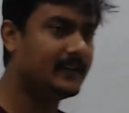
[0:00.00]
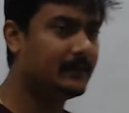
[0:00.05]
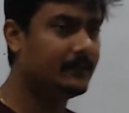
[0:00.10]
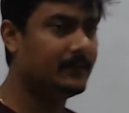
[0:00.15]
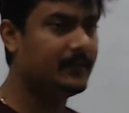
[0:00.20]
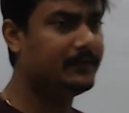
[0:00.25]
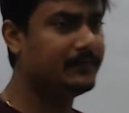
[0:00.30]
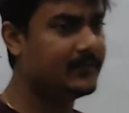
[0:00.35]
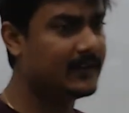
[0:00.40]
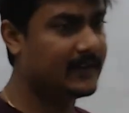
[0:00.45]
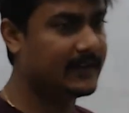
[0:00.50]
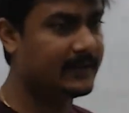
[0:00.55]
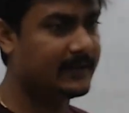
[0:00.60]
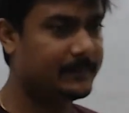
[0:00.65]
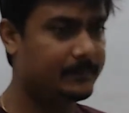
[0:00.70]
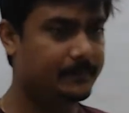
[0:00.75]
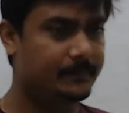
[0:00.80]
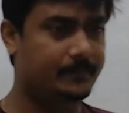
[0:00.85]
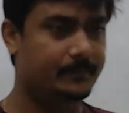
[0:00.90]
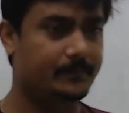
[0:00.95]
is our
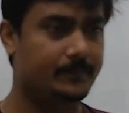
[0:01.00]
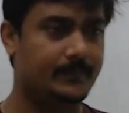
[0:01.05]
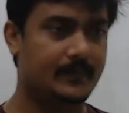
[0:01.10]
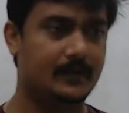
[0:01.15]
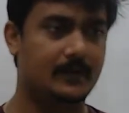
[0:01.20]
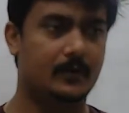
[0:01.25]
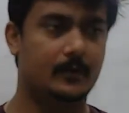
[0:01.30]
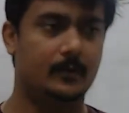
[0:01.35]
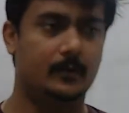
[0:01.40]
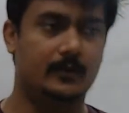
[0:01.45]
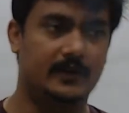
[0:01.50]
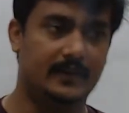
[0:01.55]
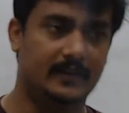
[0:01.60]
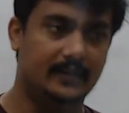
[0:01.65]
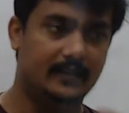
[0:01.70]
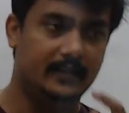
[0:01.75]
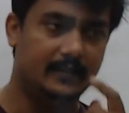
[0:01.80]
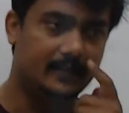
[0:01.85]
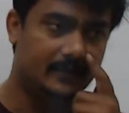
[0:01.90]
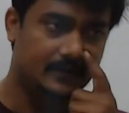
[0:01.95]
5. Okay,
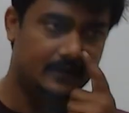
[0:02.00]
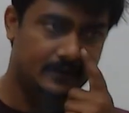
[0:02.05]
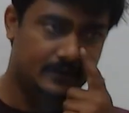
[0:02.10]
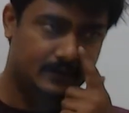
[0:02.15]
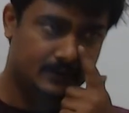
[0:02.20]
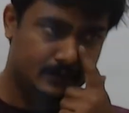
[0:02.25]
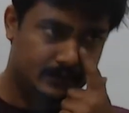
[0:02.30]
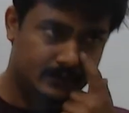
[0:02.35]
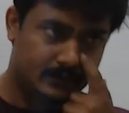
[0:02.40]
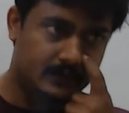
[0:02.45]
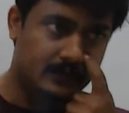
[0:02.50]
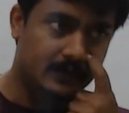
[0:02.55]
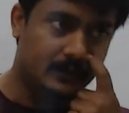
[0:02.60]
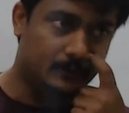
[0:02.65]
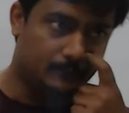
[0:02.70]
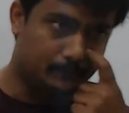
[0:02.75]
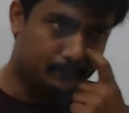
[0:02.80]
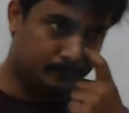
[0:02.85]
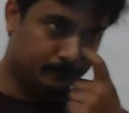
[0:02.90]
now